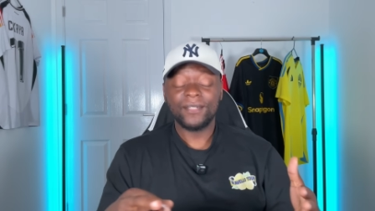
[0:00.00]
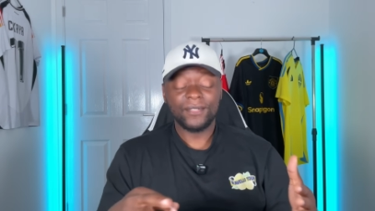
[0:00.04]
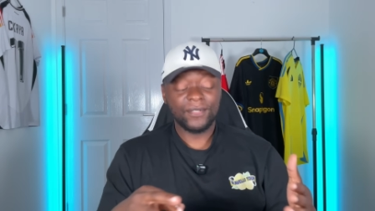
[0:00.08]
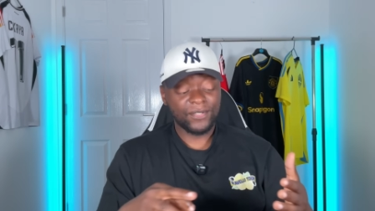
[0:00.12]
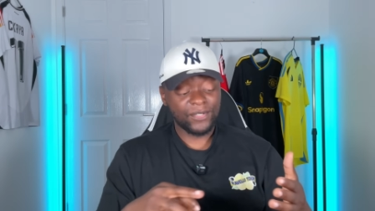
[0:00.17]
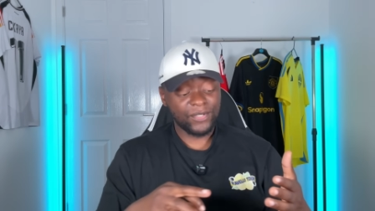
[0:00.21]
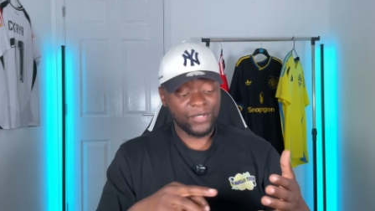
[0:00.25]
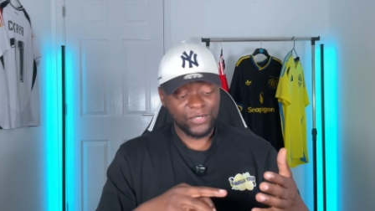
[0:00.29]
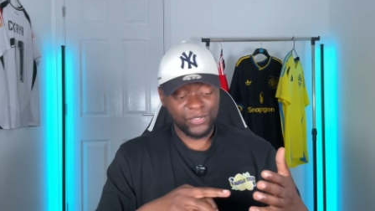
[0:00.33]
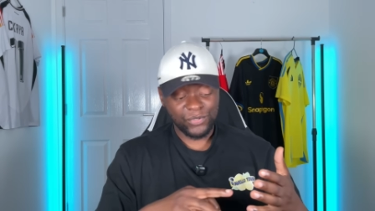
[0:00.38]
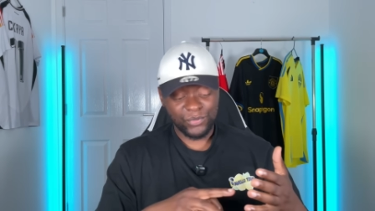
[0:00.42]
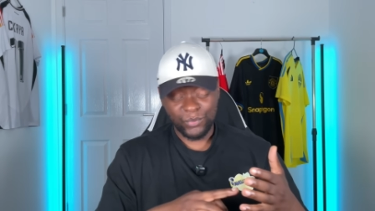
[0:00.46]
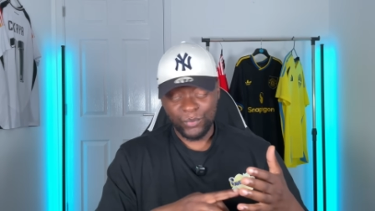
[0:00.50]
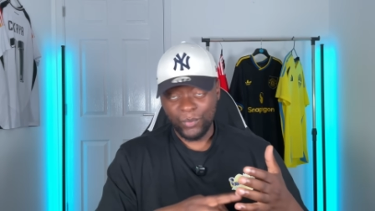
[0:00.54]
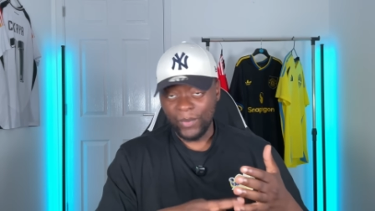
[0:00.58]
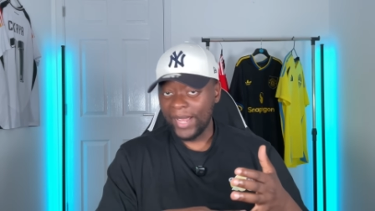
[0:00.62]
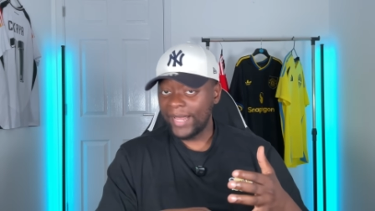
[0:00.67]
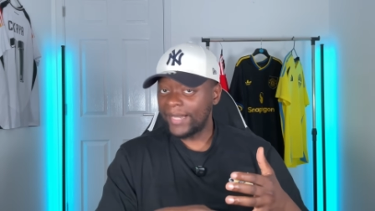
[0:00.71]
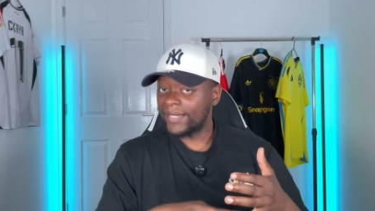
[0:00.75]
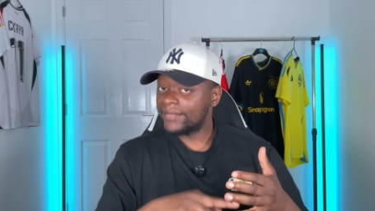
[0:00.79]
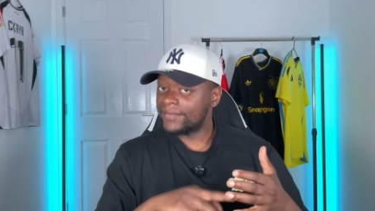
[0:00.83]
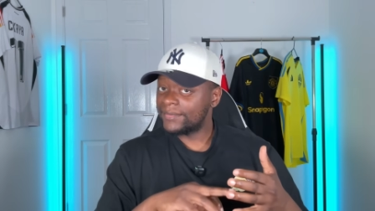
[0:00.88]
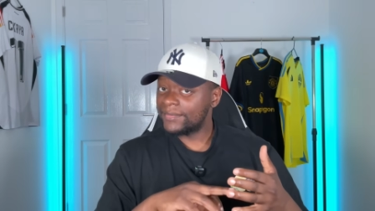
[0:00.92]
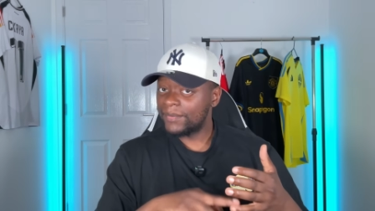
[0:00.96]
Because
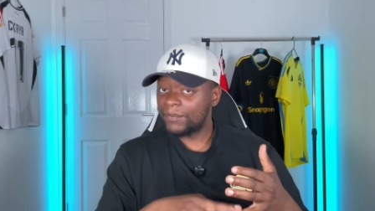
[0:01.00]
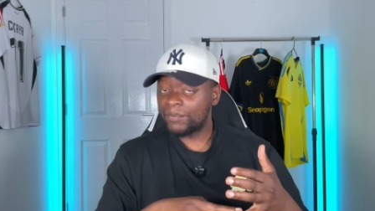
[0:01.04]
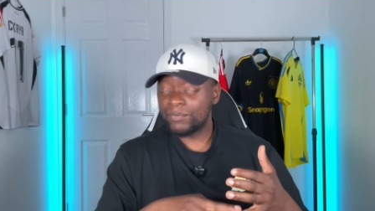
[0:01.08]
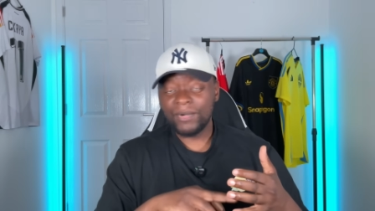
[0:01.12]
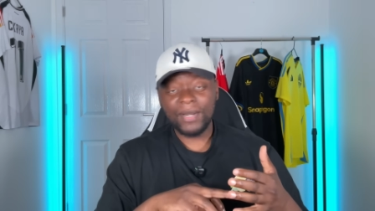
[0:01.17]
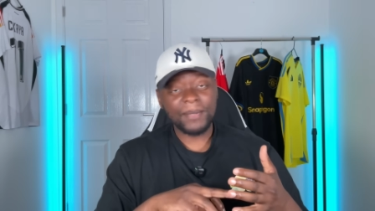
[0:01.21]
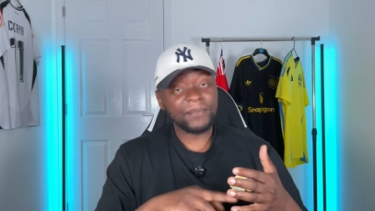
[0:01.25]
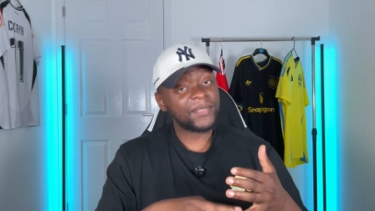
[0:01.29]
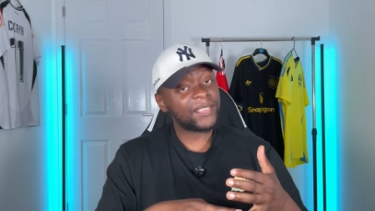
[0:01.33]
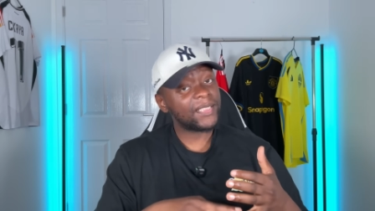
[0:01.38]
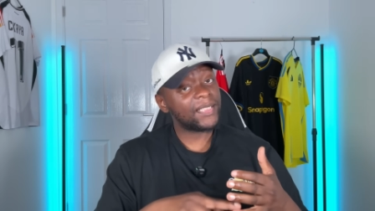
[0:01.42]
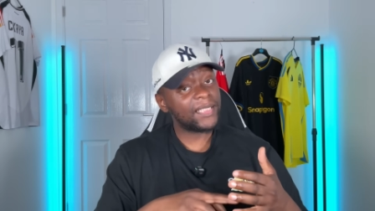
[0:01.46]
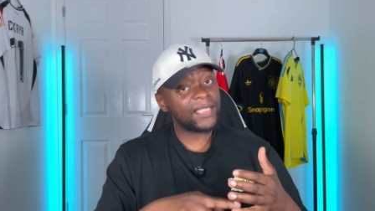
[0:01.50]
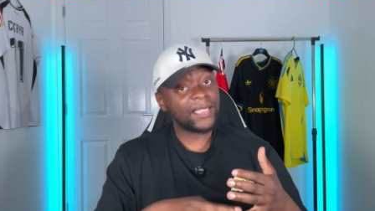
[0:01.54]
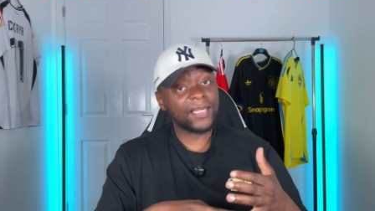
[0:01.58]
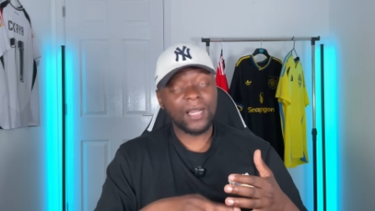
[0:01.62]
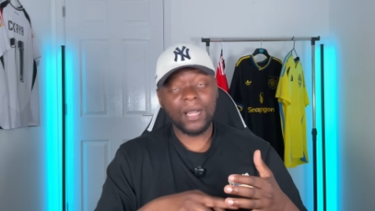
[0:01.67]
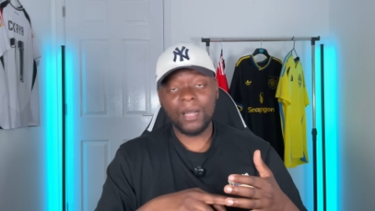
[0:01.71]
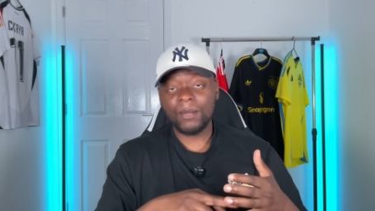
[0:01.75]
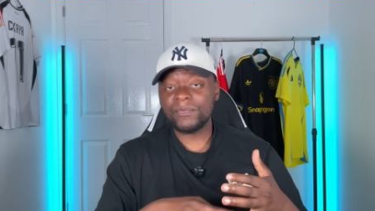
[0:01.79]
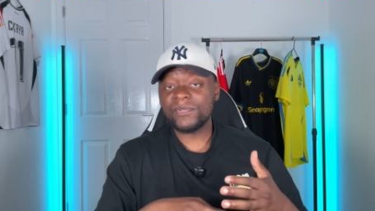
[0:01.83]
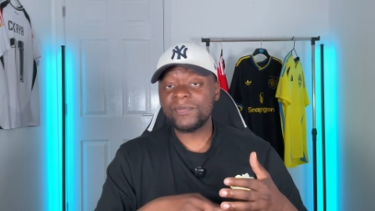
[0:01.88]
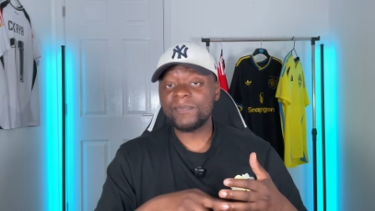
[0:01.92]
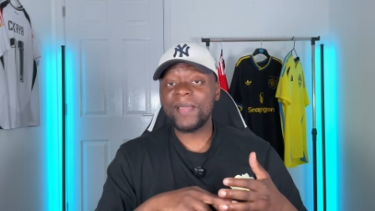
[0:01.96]
when the Premier League
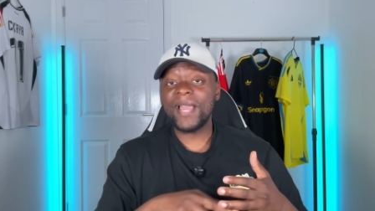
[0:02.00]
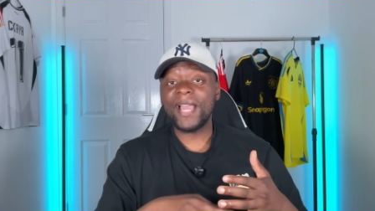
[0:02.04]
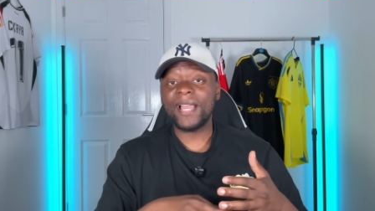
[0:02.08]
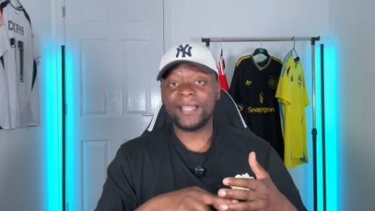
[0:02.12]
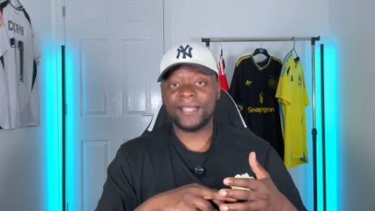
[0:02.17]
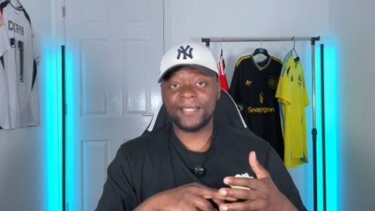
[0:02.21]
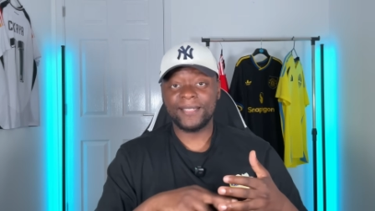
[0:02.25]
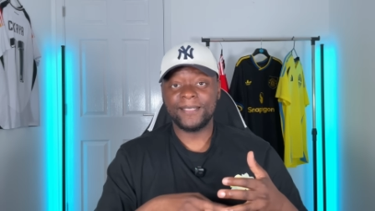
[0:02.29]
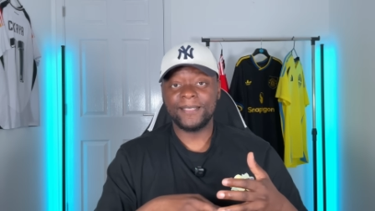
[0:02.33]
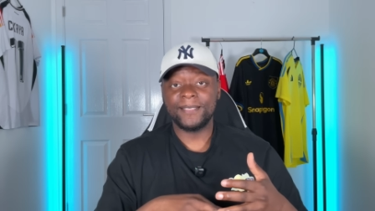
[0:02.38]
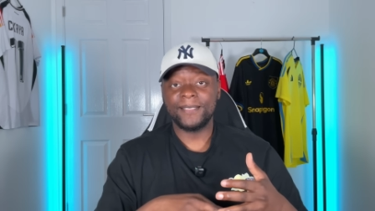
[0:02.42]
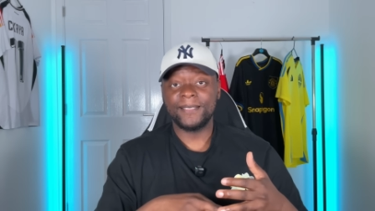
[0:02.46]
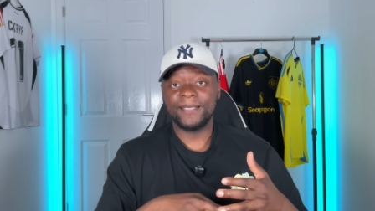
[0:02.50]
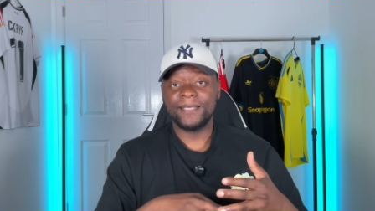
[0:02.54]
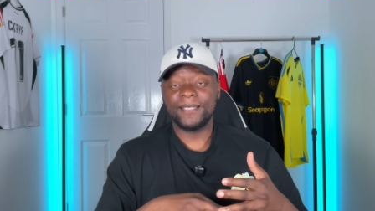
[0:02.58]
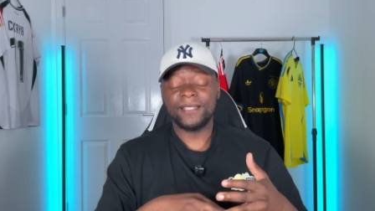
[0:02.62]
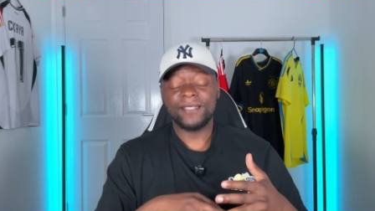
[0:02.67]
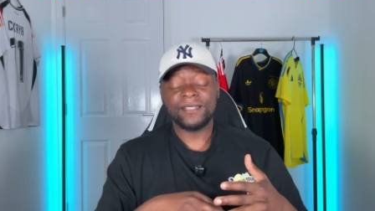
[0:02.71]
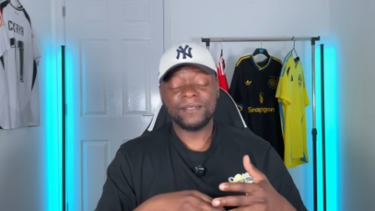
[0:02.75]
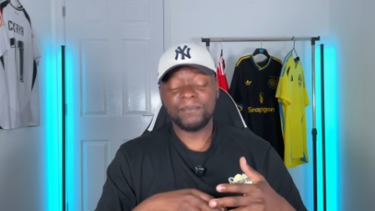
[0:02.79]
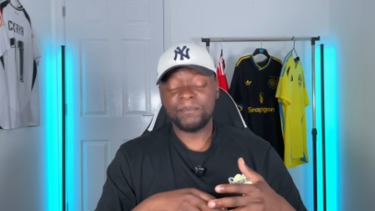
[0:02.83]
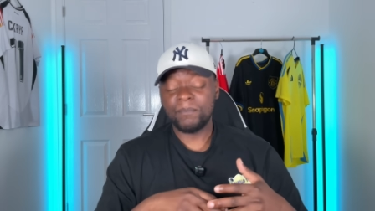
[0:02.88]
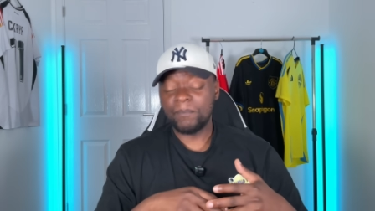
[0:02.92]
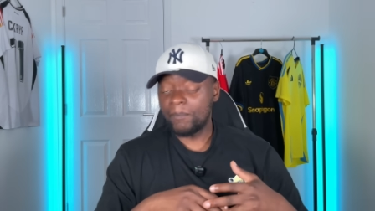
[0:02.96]
comes back,
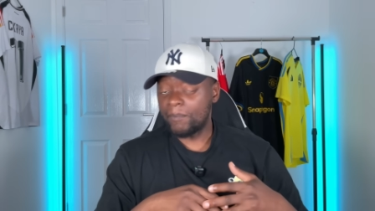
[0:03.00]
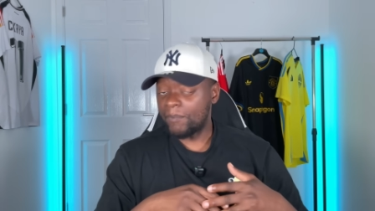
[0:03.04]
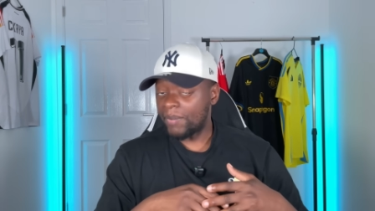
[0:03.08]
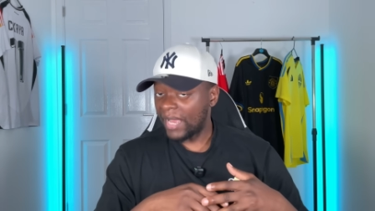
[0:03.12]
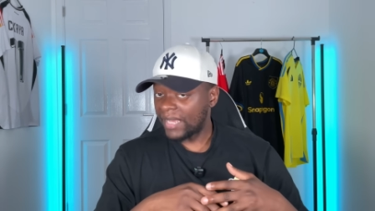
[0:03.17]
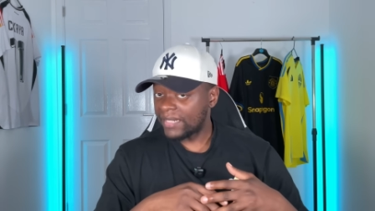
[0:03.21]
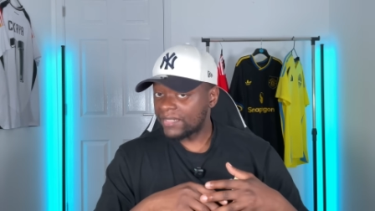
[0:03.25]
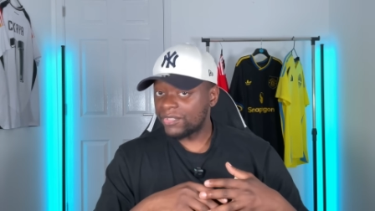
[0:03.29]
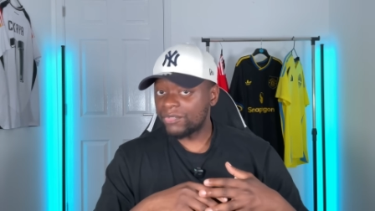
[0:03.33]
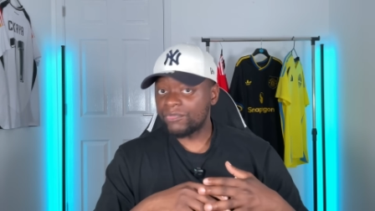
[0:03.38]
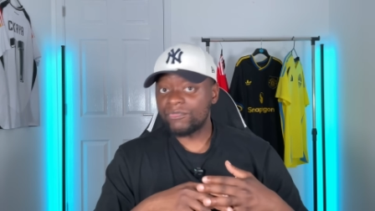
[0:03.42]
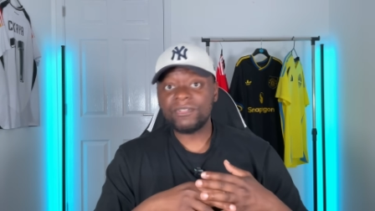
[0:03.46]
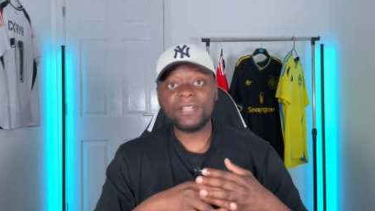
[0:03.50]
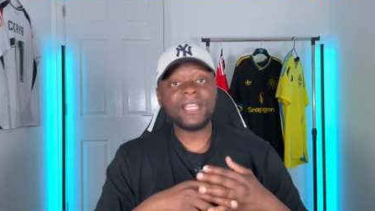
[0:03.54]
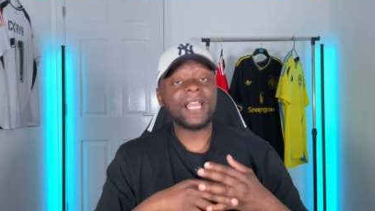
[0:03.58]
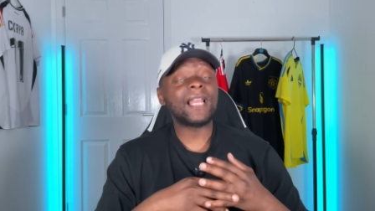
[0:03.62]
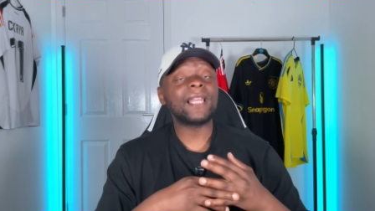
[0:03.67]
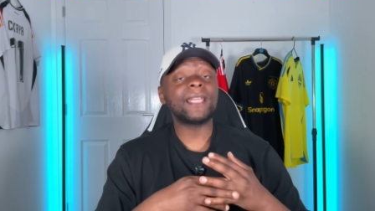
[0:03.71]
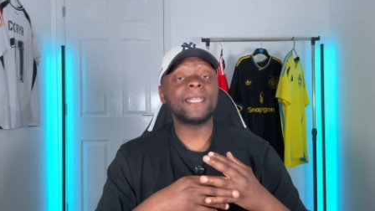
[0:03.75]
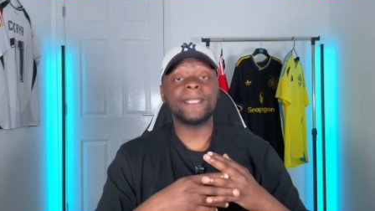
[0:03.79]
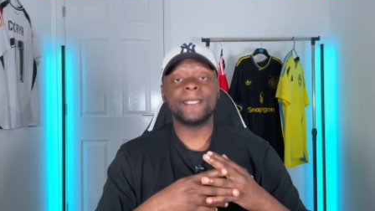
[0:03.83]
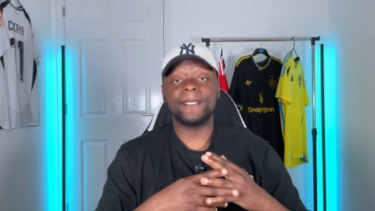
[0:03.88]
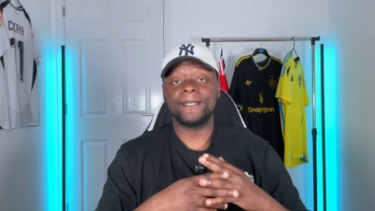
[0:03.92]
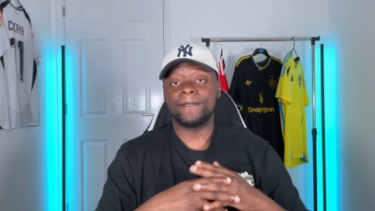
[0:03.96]
it's back to
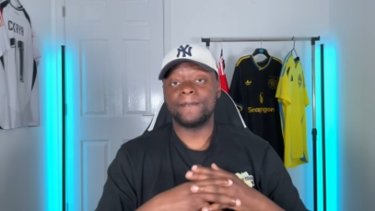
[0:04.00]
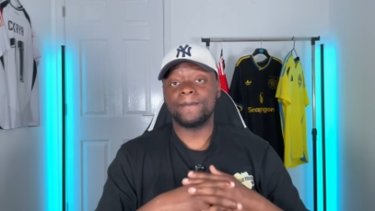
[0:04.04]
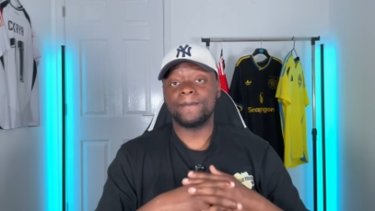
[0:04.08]
reality.